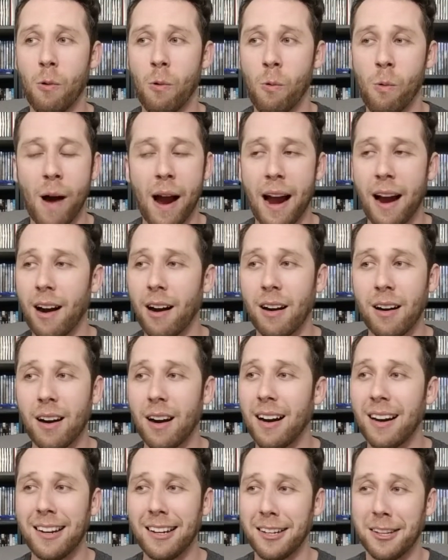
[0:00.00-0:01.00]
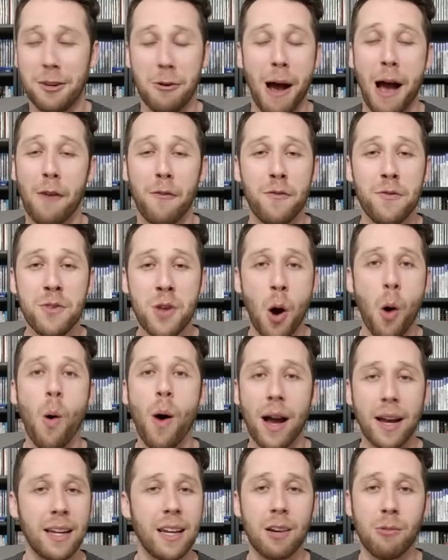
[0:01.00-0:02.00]
where you have
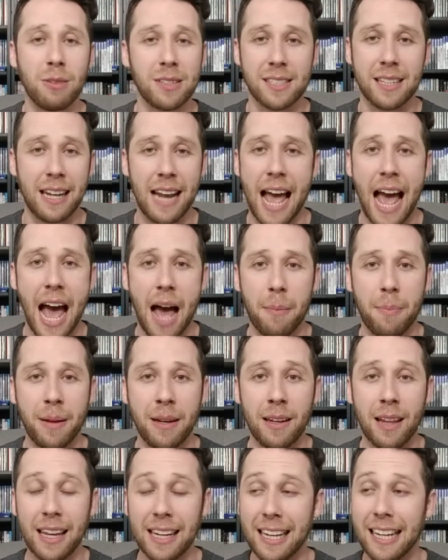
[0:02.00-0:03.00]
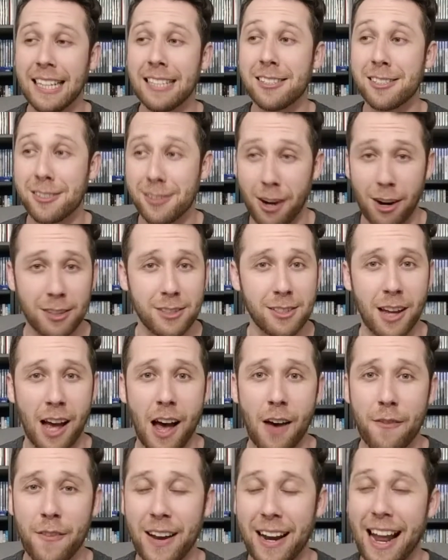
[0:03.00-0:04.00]
no idea what's going to happen. Like, it starts
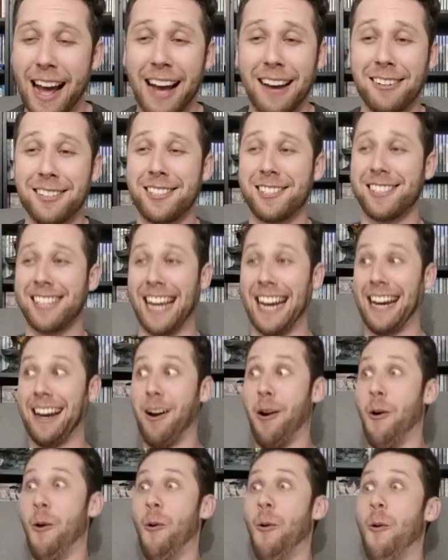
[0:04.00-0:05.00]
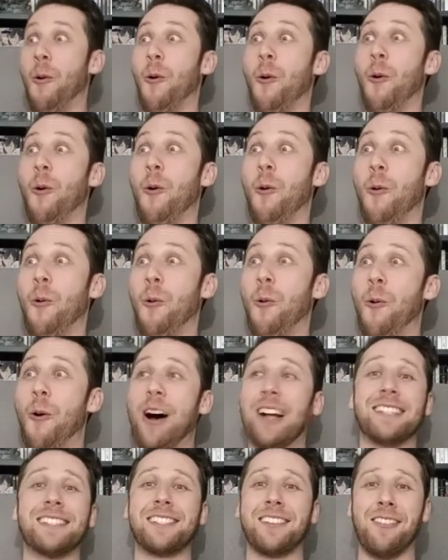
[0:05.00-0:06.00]
off, and I was just like,
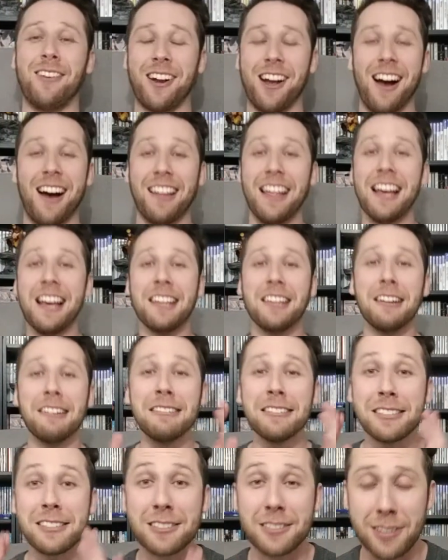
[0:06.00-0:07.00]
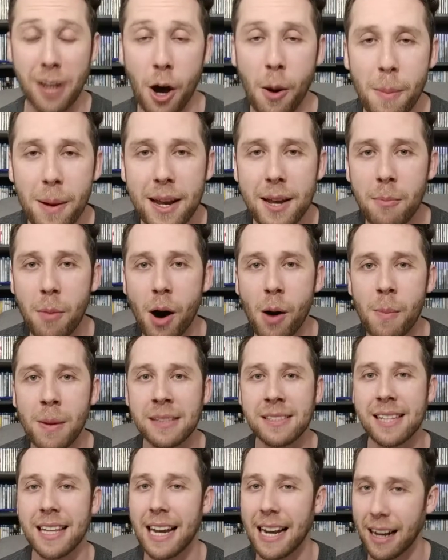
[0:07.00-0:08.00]
what's going on? There is so many
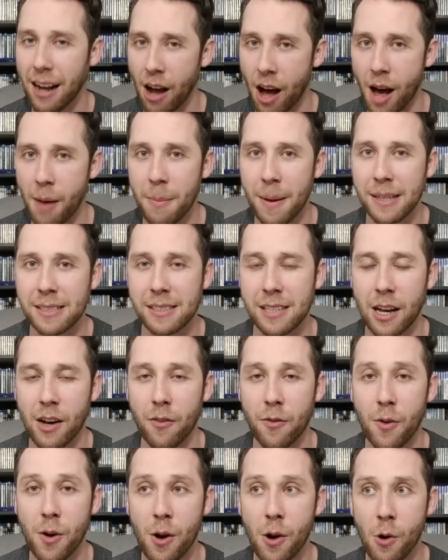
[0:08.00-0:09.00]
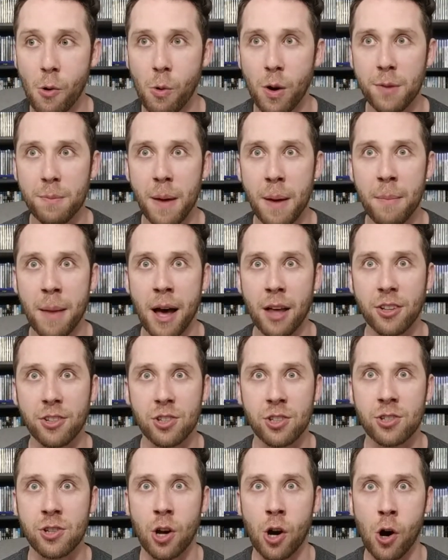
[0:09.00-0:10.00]
moments that I caught myself with my mouth
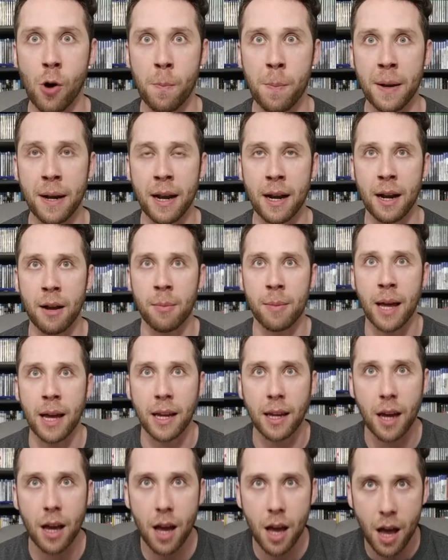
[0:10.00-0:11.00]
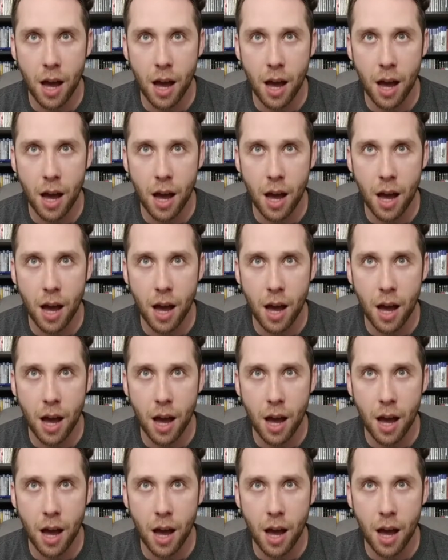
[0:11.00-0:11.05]
just open, and I'm like,